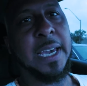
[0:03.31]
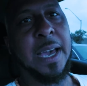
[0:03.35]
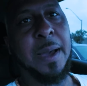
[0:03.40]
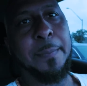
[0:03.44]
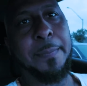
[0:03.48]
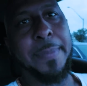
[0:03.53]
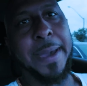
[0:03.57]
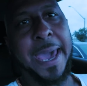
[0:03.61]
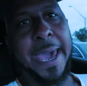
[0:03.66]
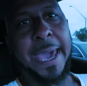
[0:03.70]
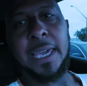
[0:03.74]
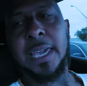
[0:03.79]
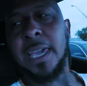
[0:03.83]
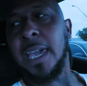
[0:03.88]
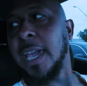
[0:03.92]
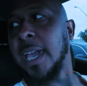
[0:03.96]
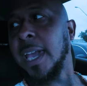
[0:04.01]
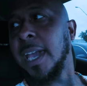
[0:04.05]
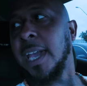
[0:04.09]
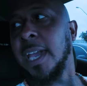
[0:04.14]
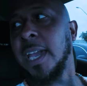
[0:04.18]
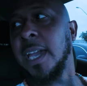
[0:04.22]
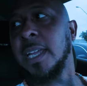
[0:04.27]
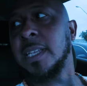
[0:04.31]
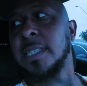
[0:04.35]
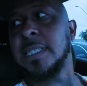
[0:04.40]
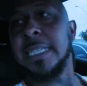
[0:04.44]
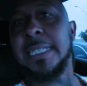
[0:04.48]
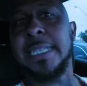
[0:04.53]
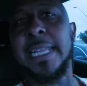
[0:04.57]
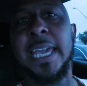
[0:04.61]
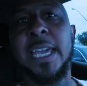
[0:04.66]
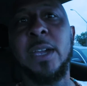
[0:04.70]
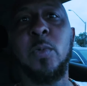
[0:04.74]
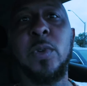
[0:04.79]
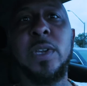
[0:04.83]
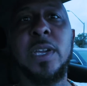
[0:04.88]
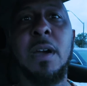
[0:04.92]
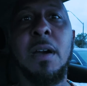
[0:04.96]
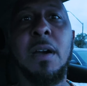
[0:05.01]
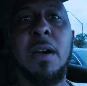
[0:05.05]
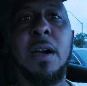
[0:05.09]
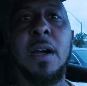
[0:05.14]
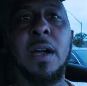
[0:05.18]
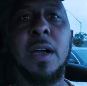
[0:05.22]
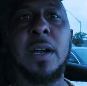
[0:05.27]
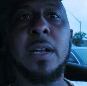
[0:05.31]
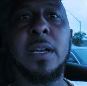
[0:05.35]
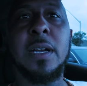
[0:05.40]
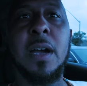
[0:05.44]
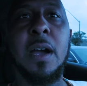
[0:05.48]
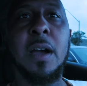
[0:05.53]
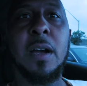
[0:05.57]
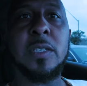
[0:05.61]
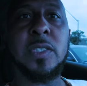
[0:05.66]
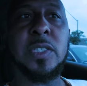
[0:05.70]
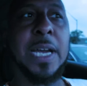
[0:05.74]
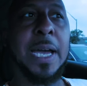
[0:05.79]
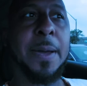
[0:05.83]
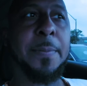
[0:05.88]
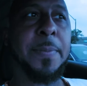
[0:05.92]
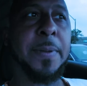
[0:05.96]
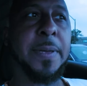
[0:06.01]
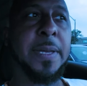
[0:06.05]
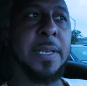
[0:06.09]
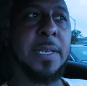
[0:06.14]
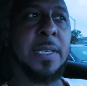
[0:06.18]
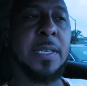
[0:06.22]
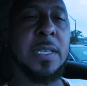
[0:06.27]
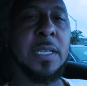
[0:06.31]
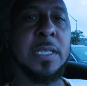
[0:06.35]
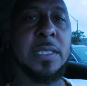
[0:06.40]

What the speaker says: I'm back, and today we are car shopping.